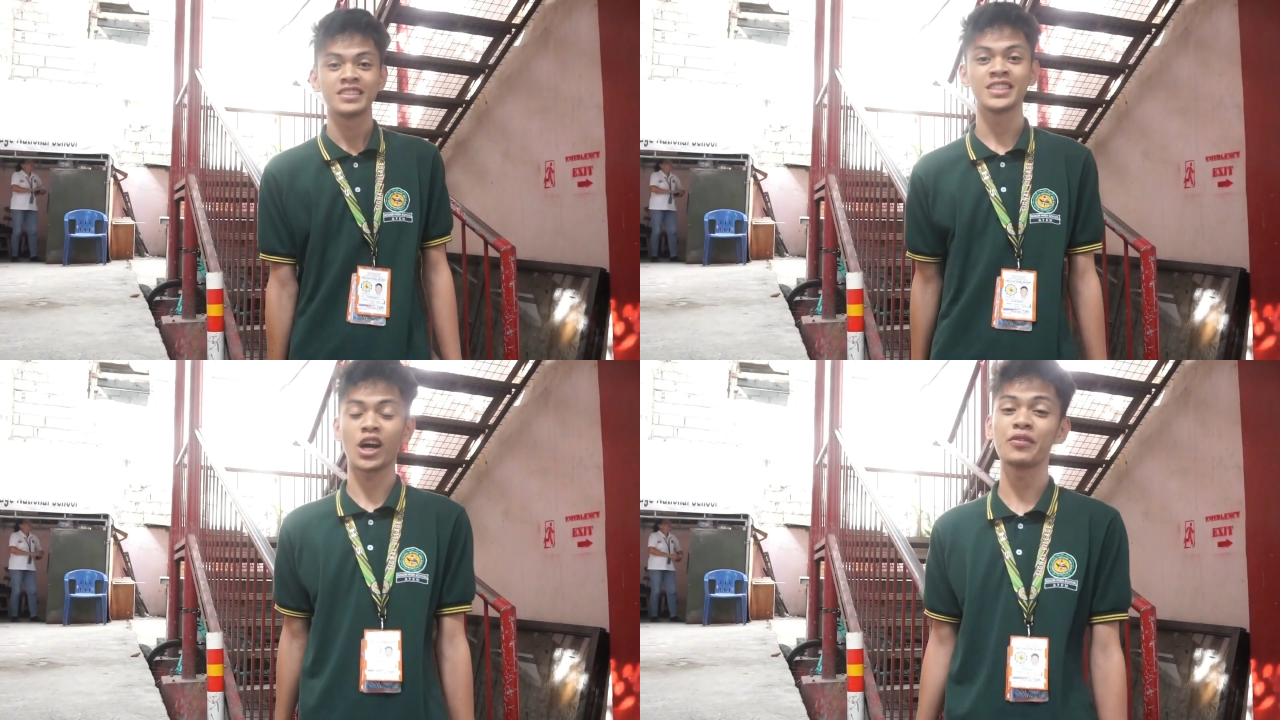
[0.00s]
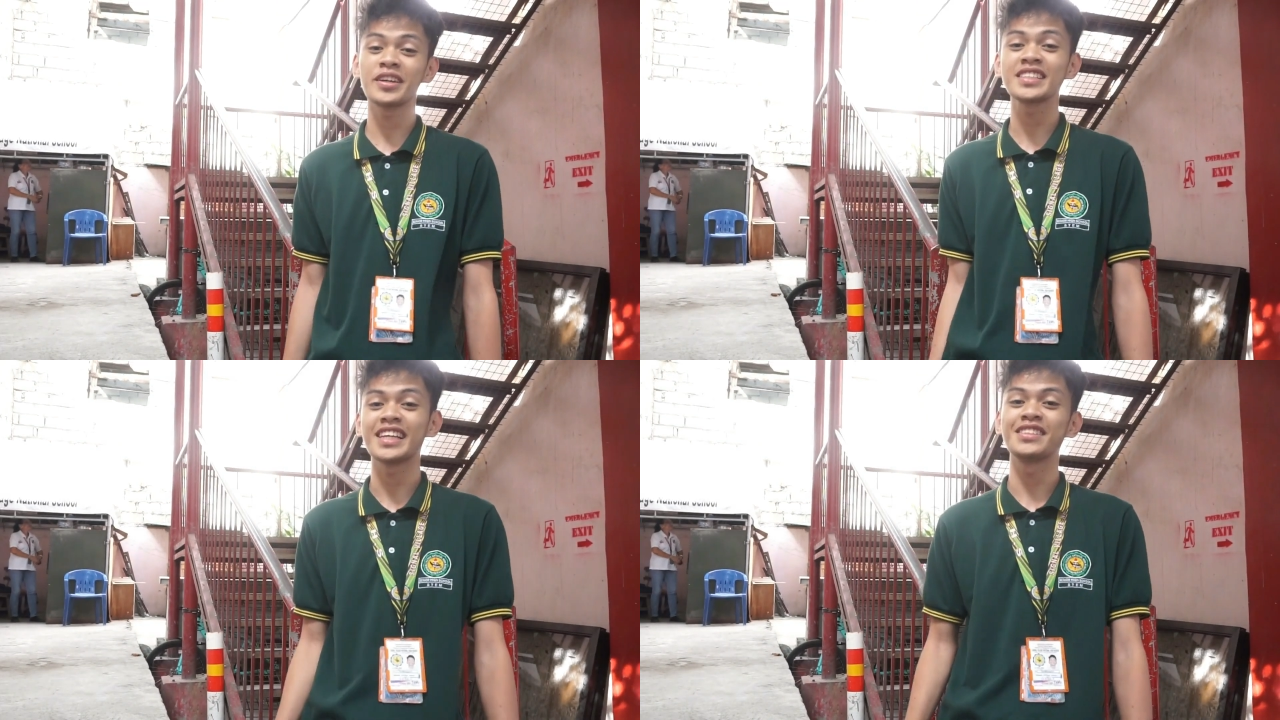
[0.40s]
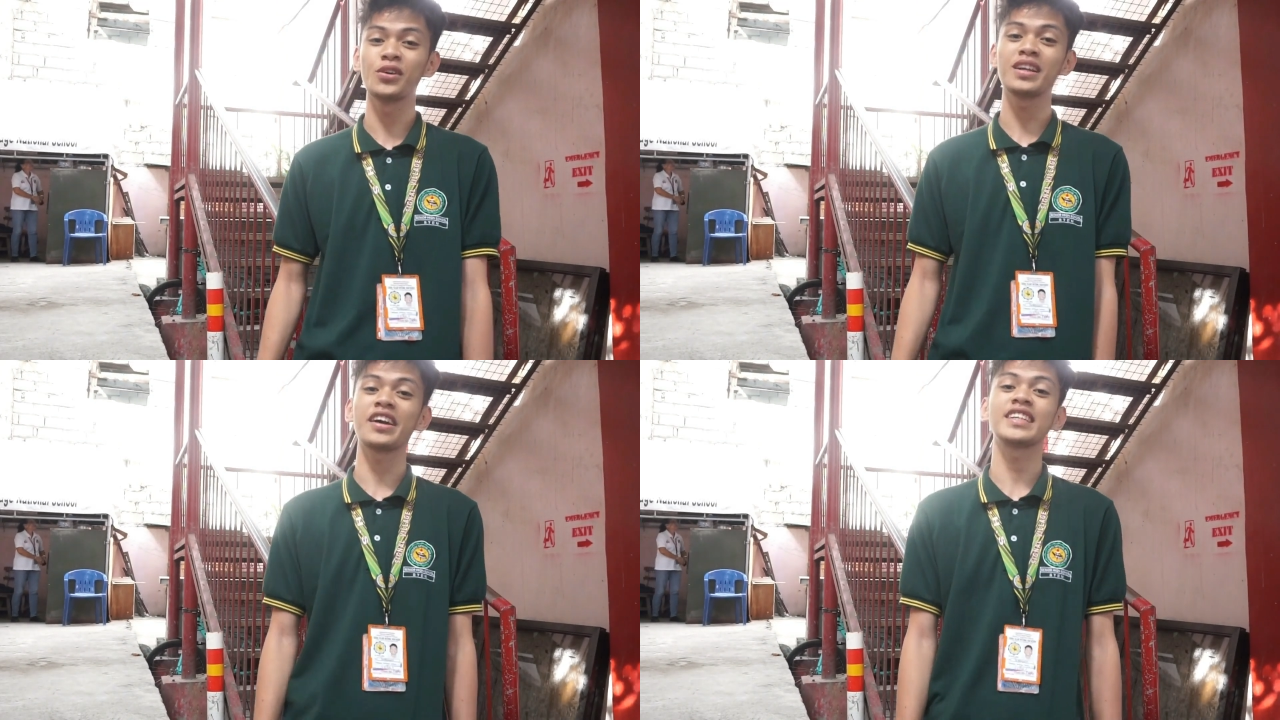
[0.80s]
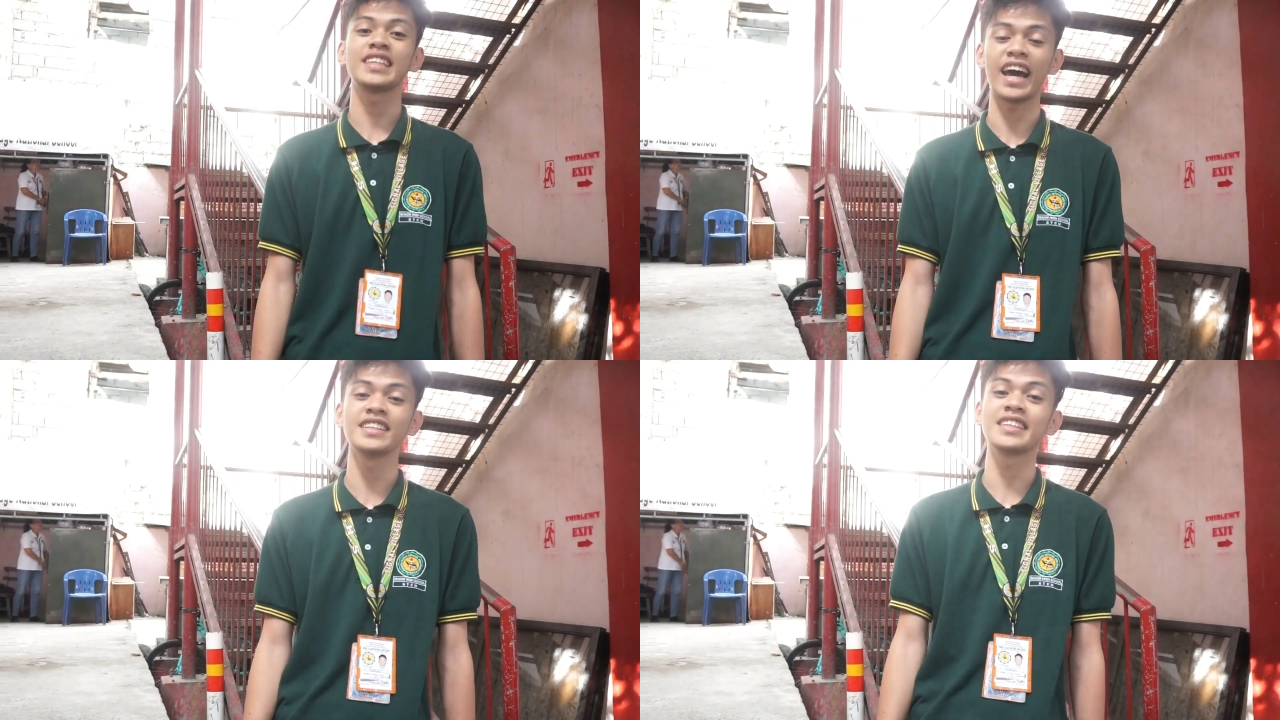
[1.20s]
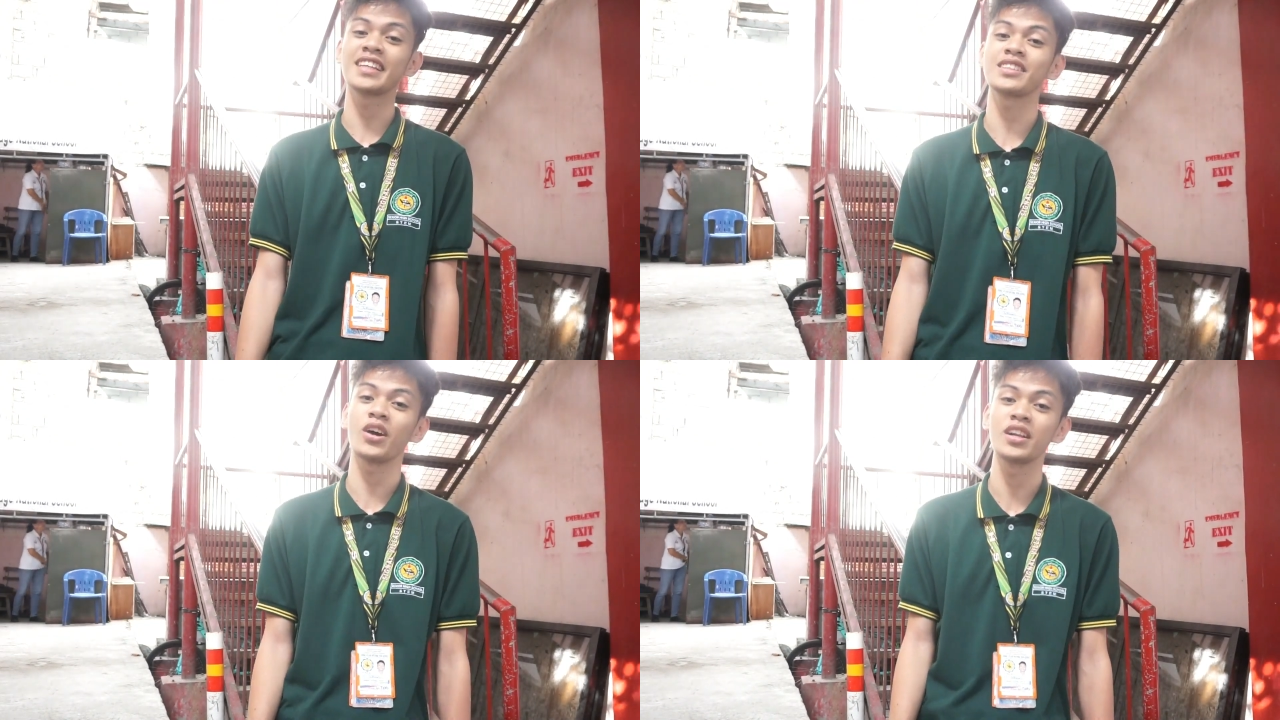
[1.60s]
Discoveries in nuclear science and
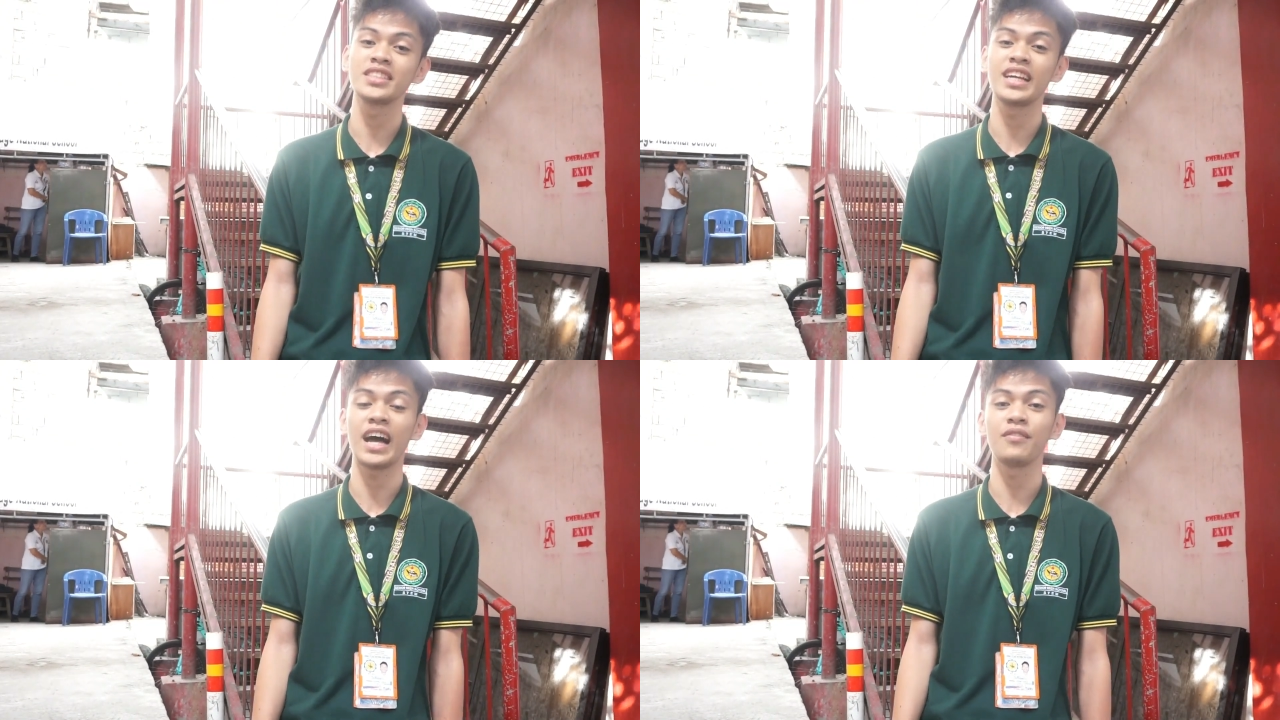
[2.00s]
technology have